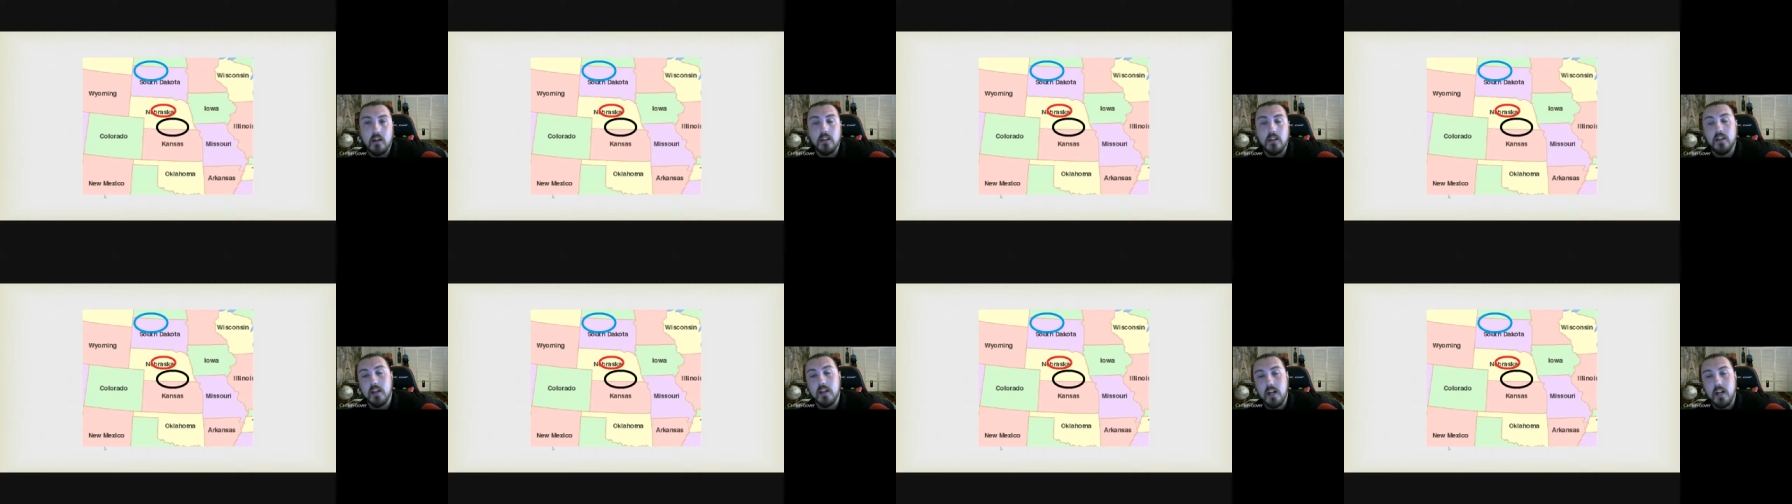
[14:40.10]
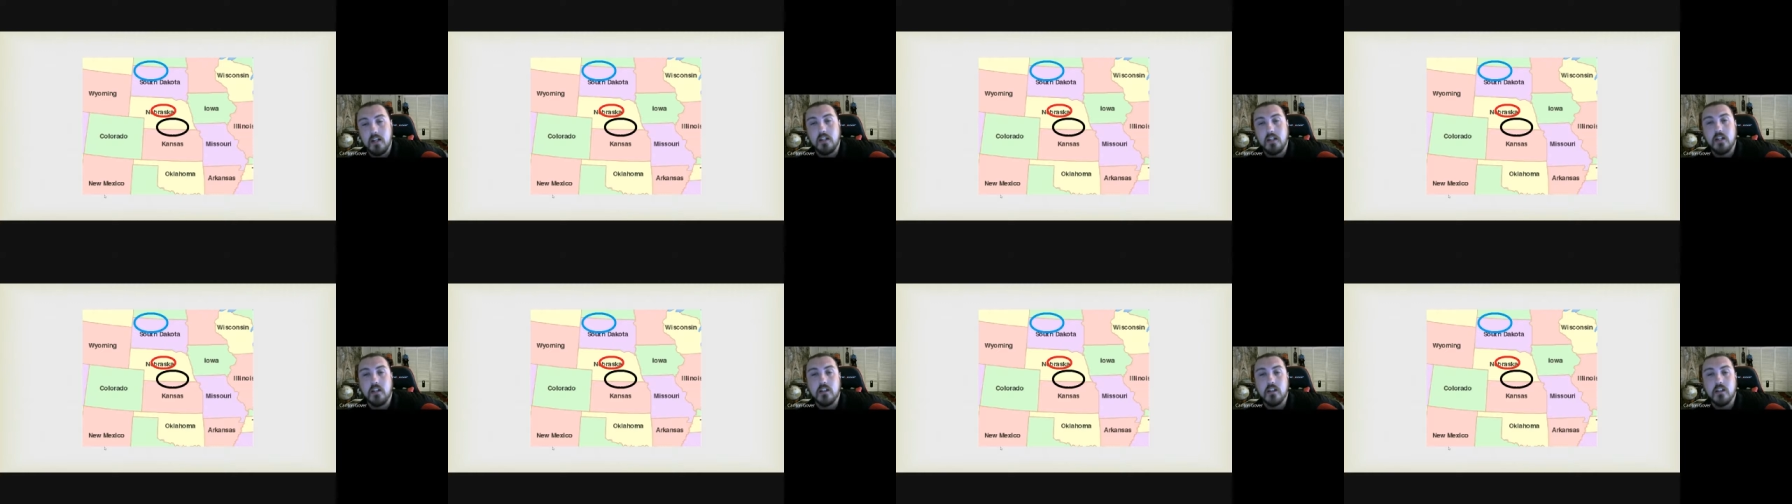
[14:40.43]
the
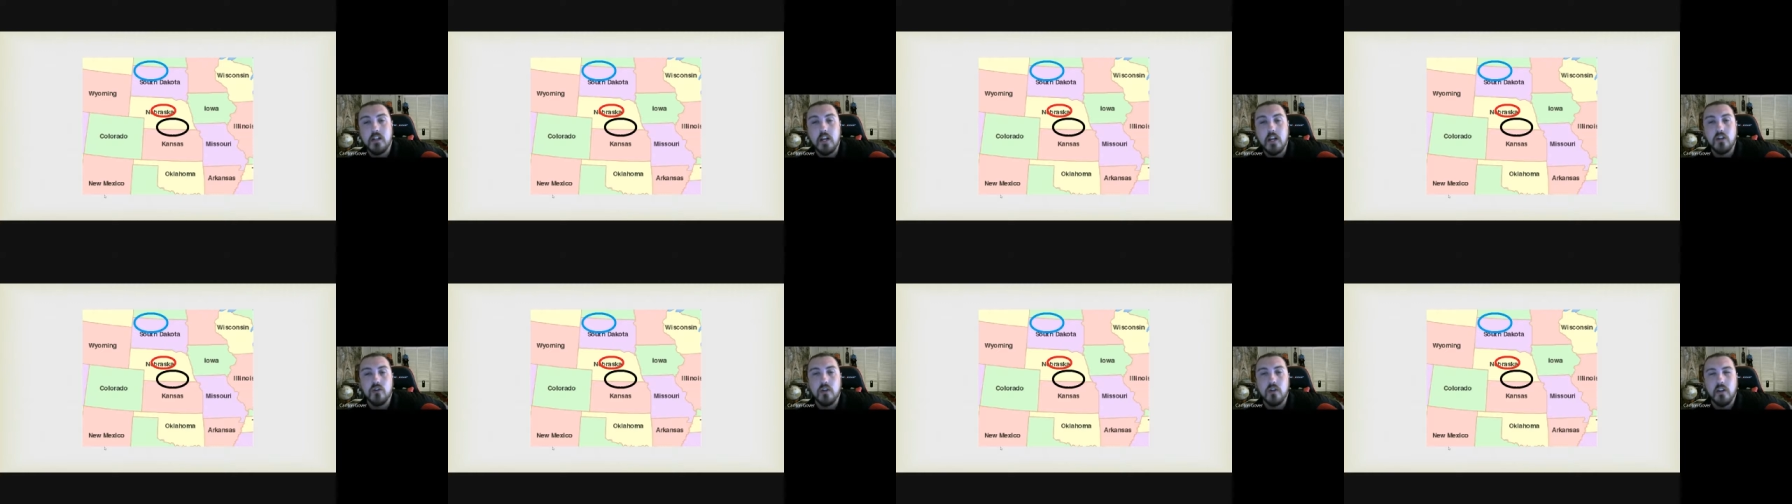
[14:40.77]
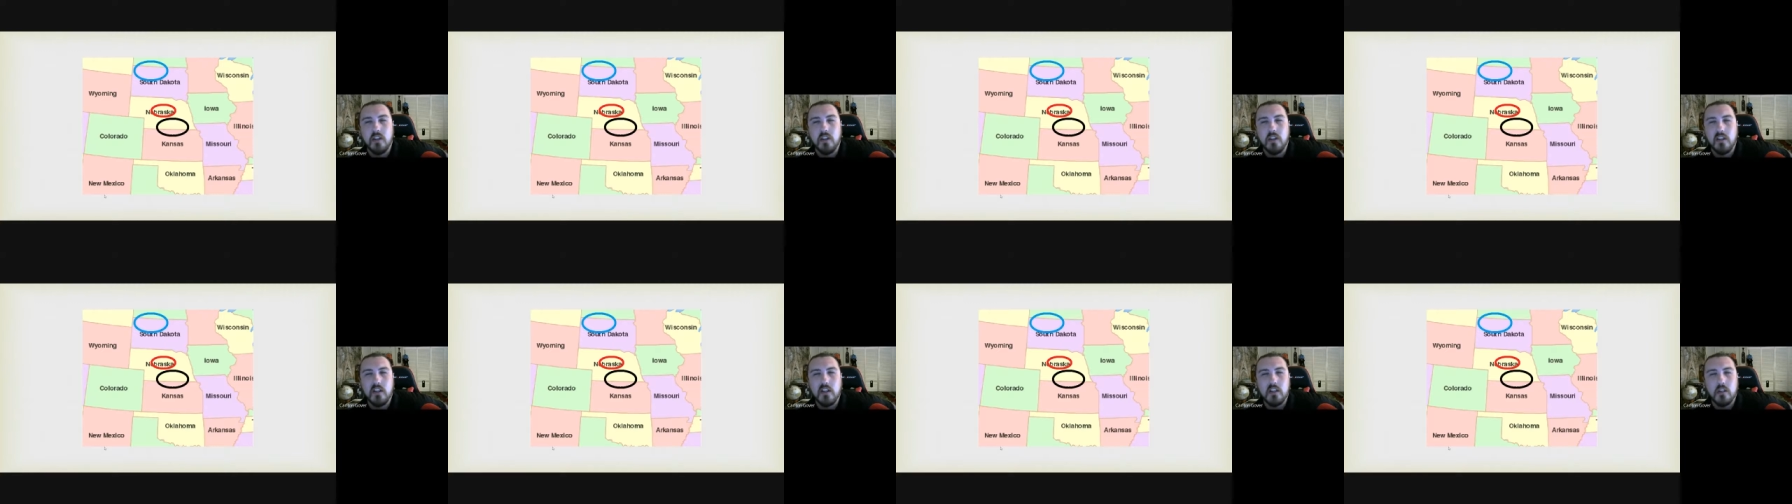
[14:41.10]
19th century,
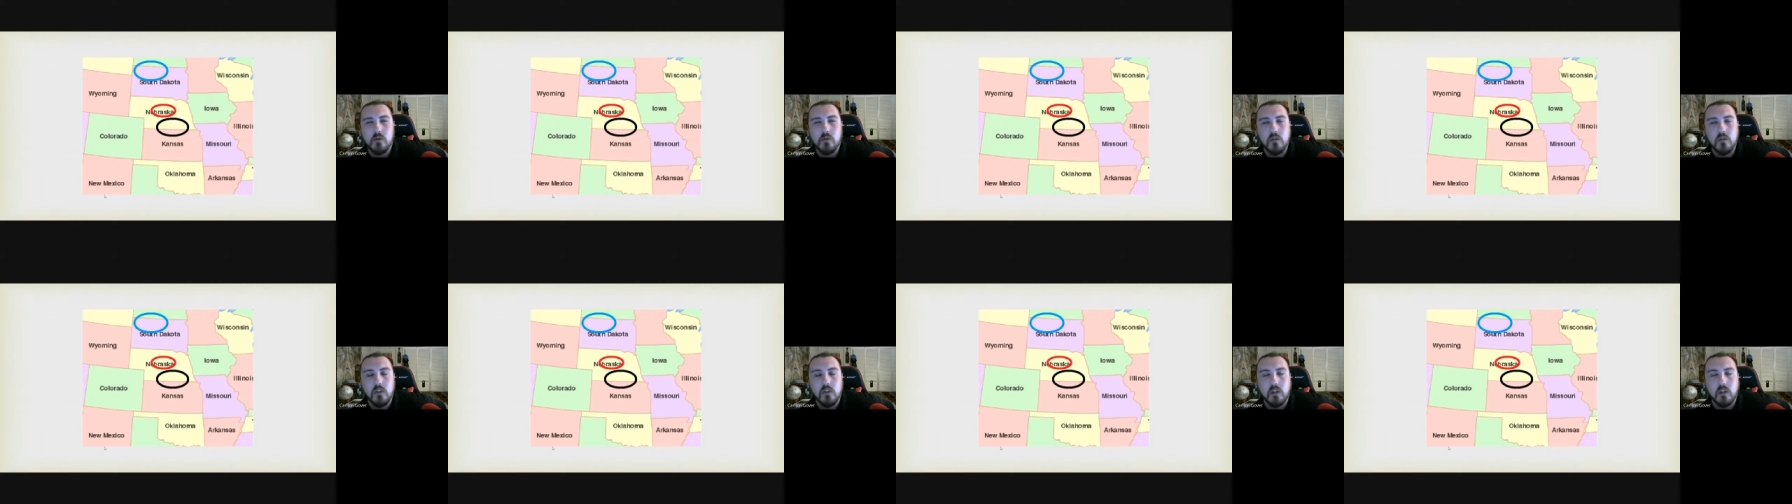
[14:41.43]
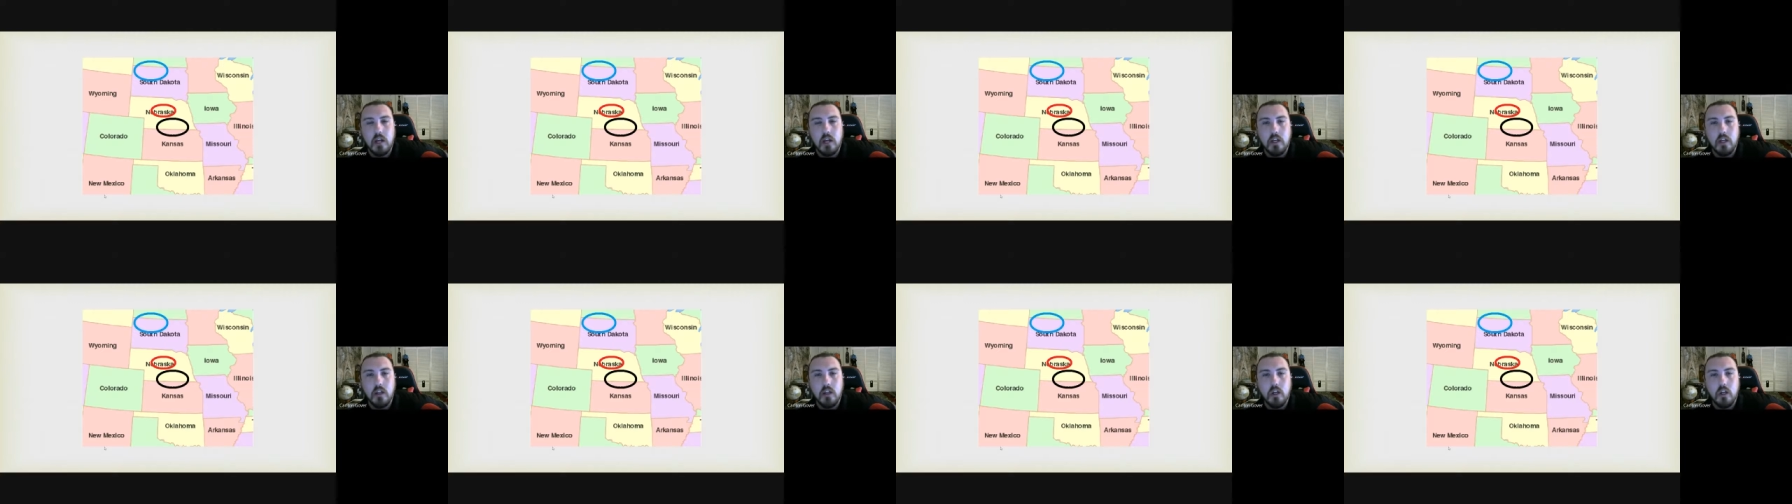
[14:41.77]
that this is where they're
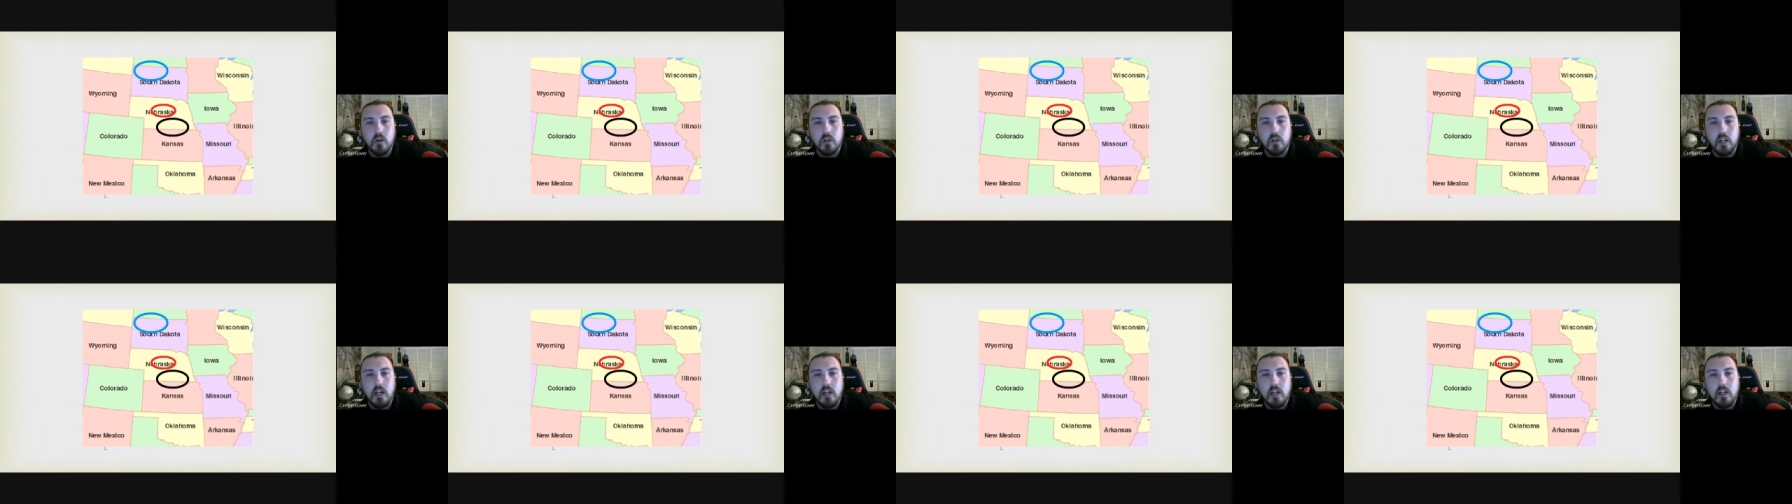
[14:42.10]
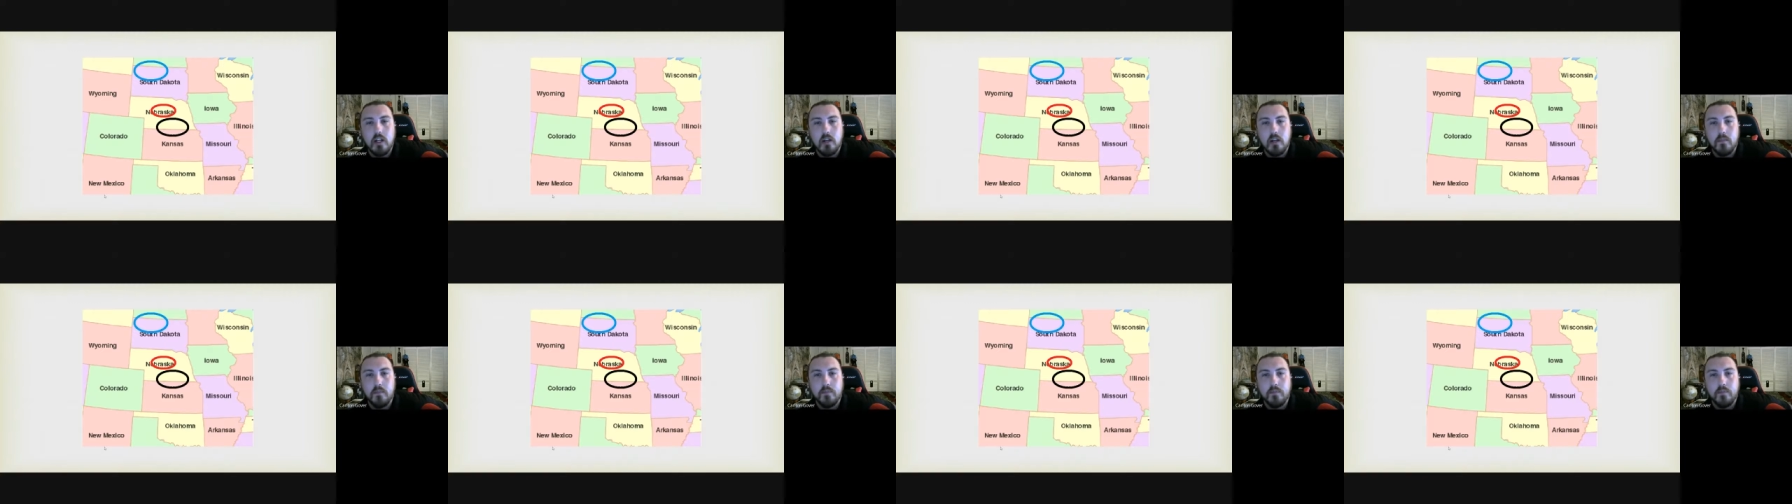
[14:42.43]
kind of located.